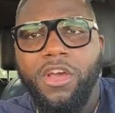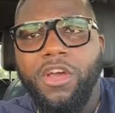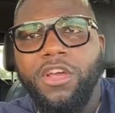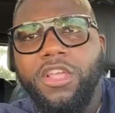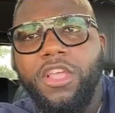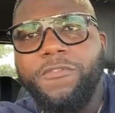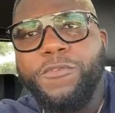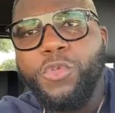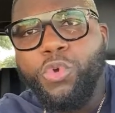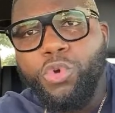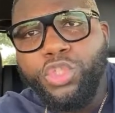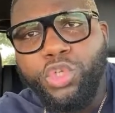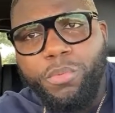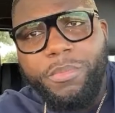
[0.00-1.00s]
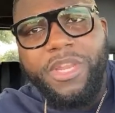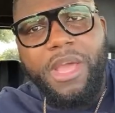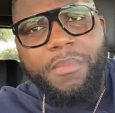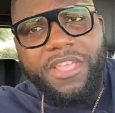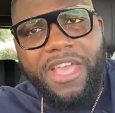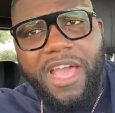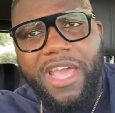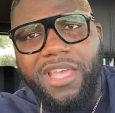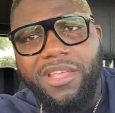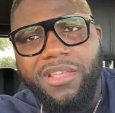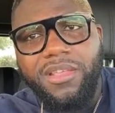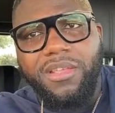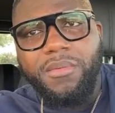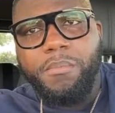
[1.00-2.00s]
If you joke me in my eye,
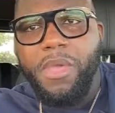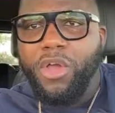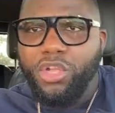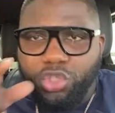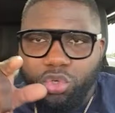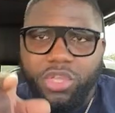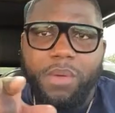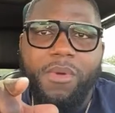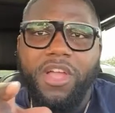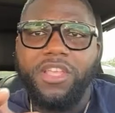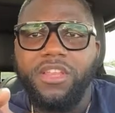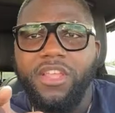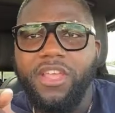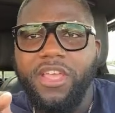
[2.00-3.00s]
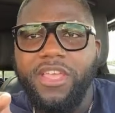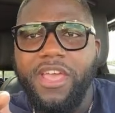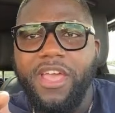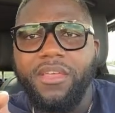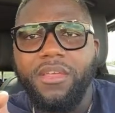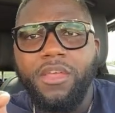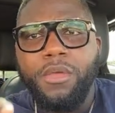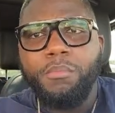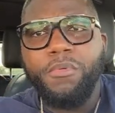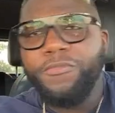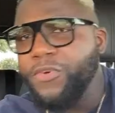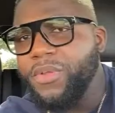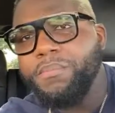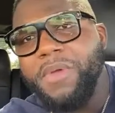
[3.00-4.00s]
me go joke you back in your eye. My
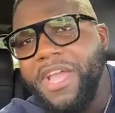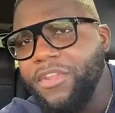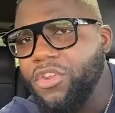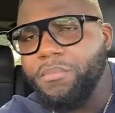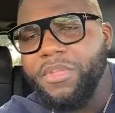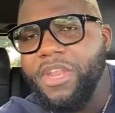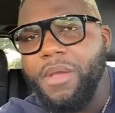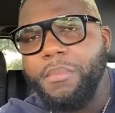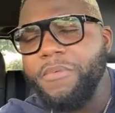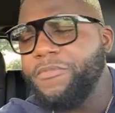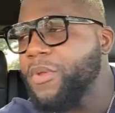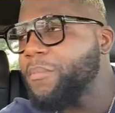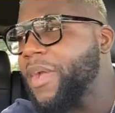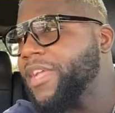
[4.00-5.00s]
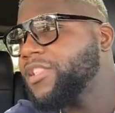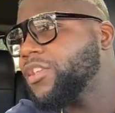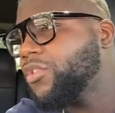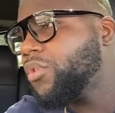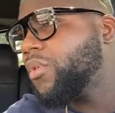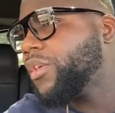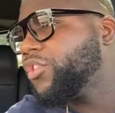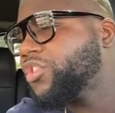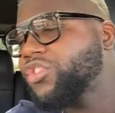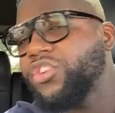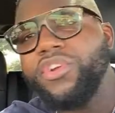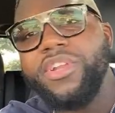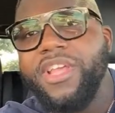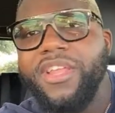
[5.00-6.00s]
friend might not be that. My friend might say, you know, I just
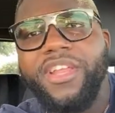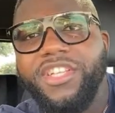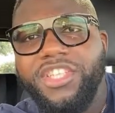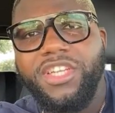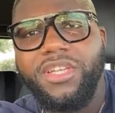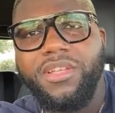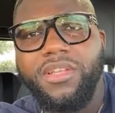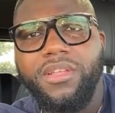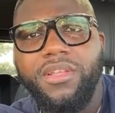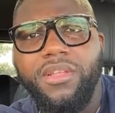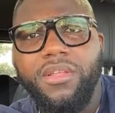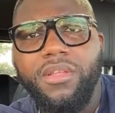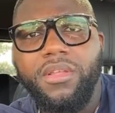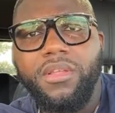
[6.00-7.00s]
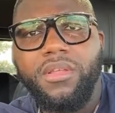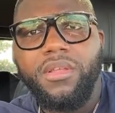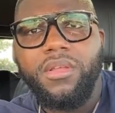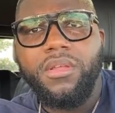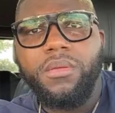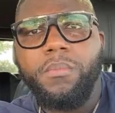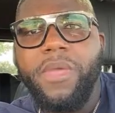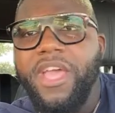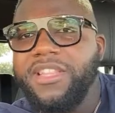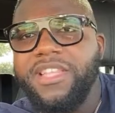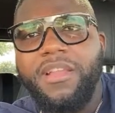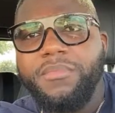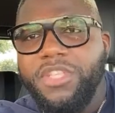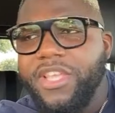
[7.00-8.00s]
turn the other cheek. Me I tell
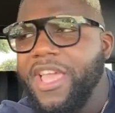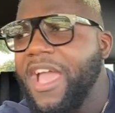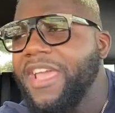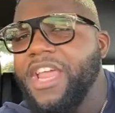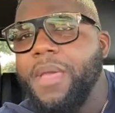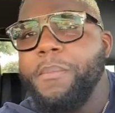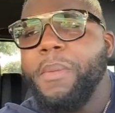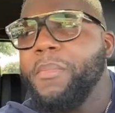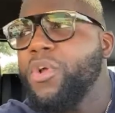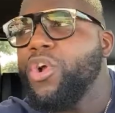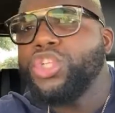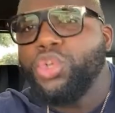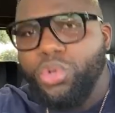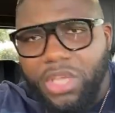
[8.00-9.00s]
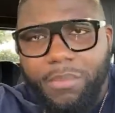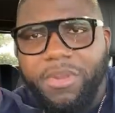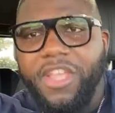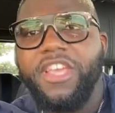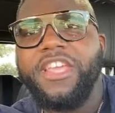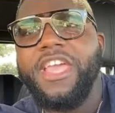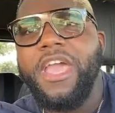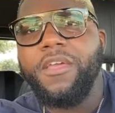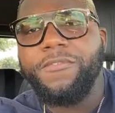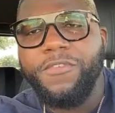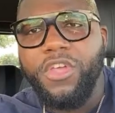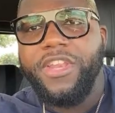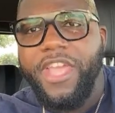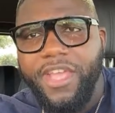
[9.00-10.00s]
him, say, yeah, idiot, me go joke him in your eye for
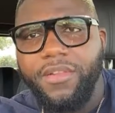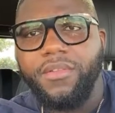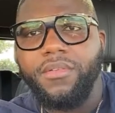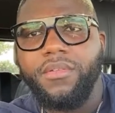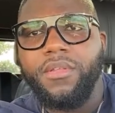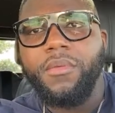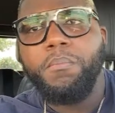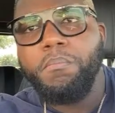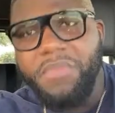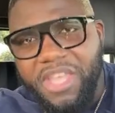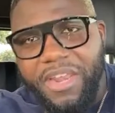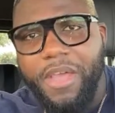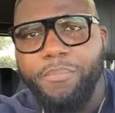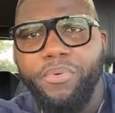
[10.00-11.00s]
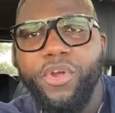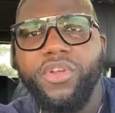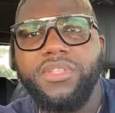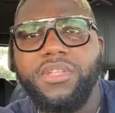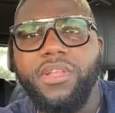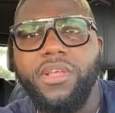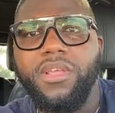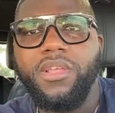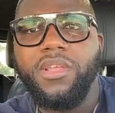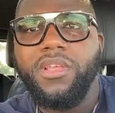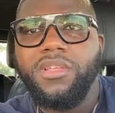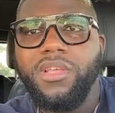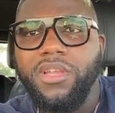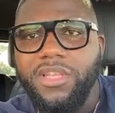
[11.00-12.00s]
you then. Me are that person there.
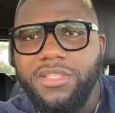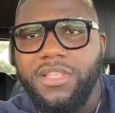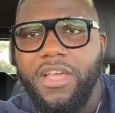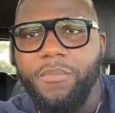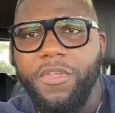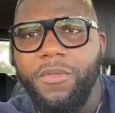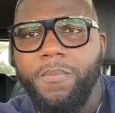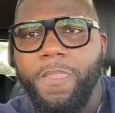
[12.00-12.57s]
You understand me?